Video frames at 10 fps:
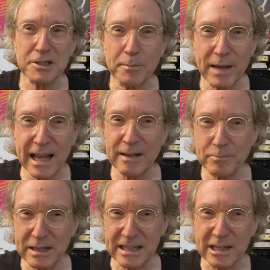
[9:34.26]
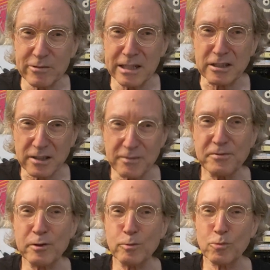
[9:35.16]
the band, but hearing the
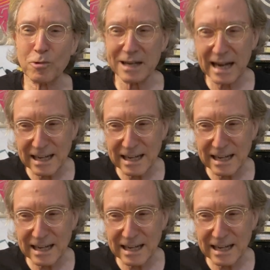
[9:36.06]
Fillmore.